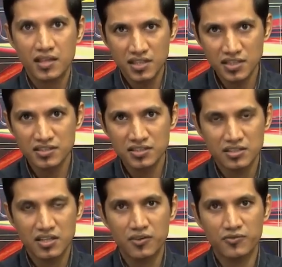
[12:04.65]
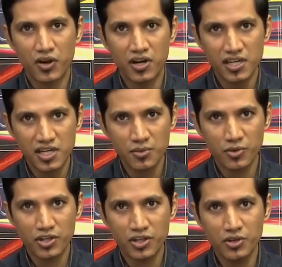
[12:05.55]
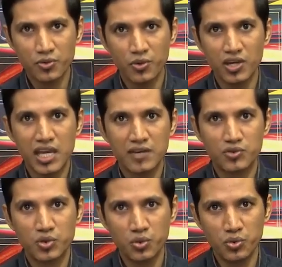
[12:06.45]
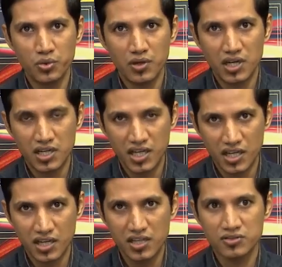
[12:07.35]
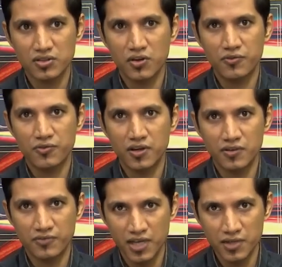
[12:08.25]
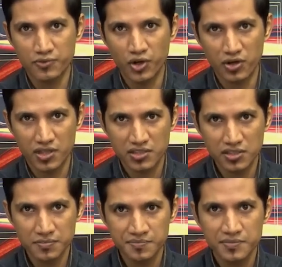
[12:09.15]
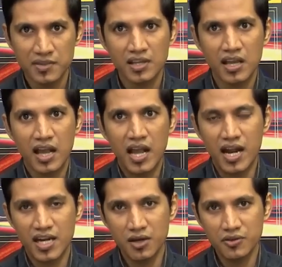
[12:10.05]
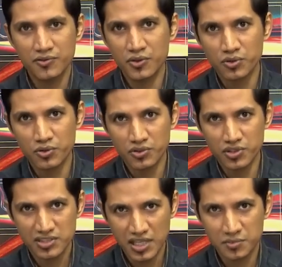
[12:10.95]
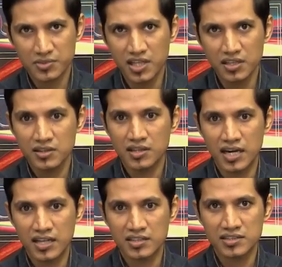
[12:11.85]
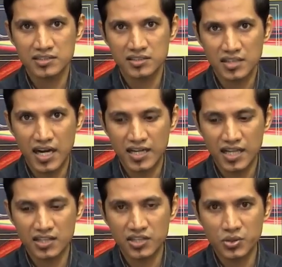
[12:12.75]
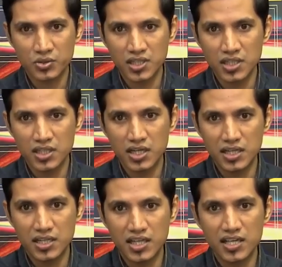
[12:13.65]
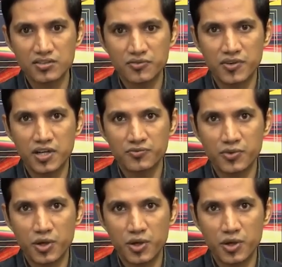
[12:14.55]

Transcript: Thus, for a linear molecule, you only have 2 degrees of freedom for rotation, and now if you do the same thing, that is I take the total degrees of freedom